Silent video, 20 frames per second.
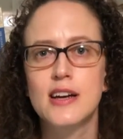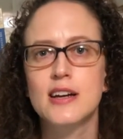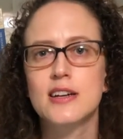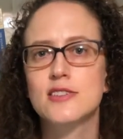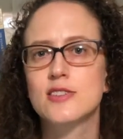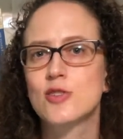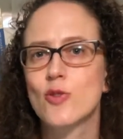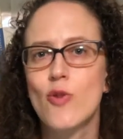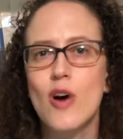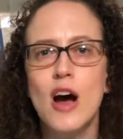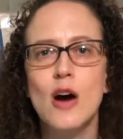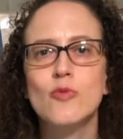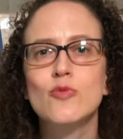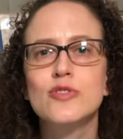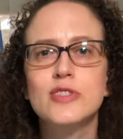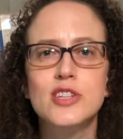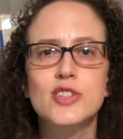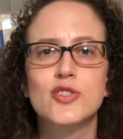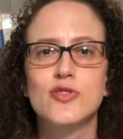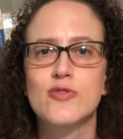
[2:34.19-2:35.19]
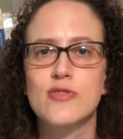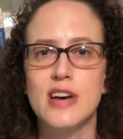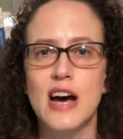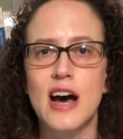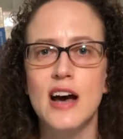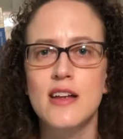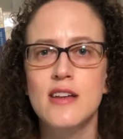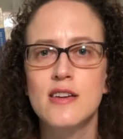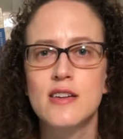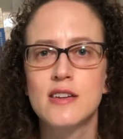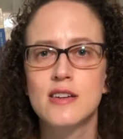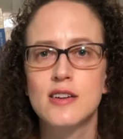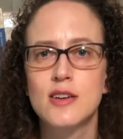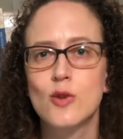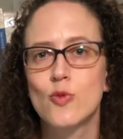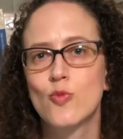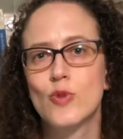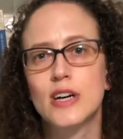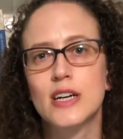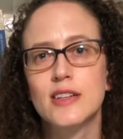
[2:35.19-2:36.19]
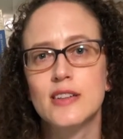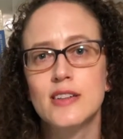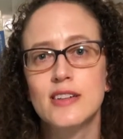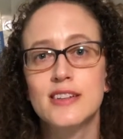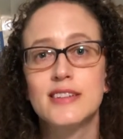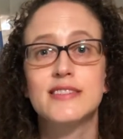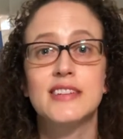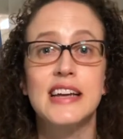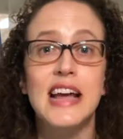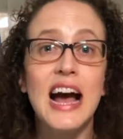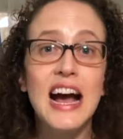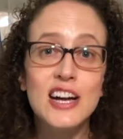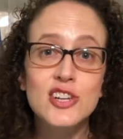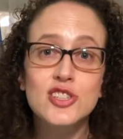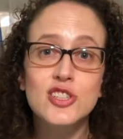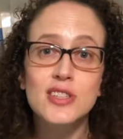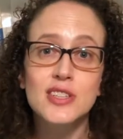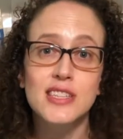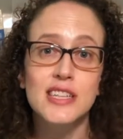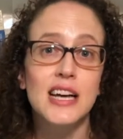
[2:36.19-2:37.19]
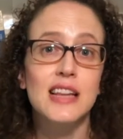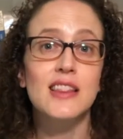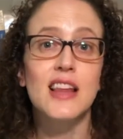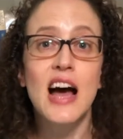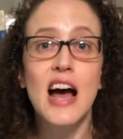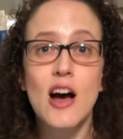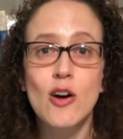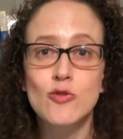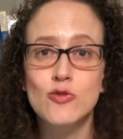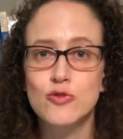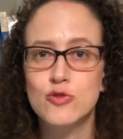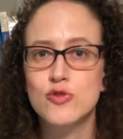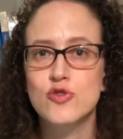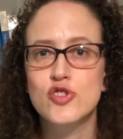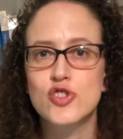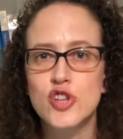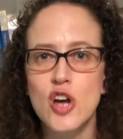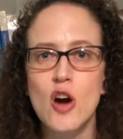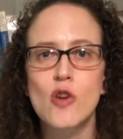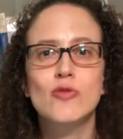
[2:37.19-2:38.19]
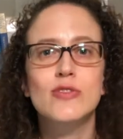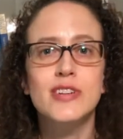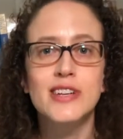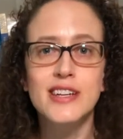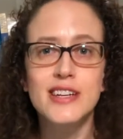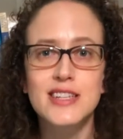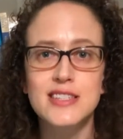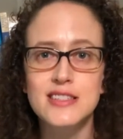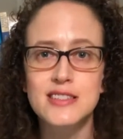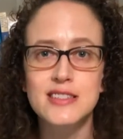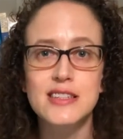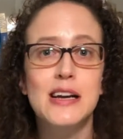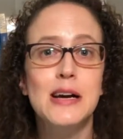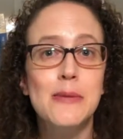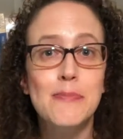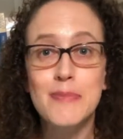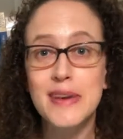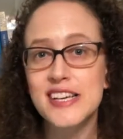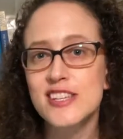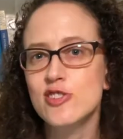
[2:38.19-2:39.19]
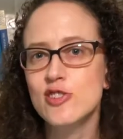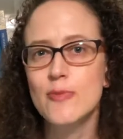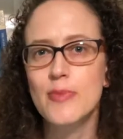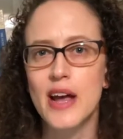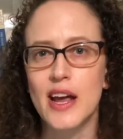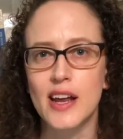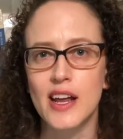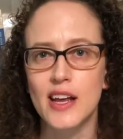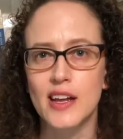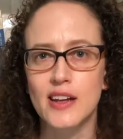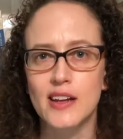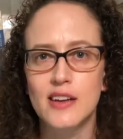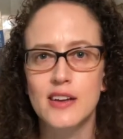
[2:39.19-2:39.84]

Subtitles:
So how would they do that? Well, they actually allow to show teens masturbating.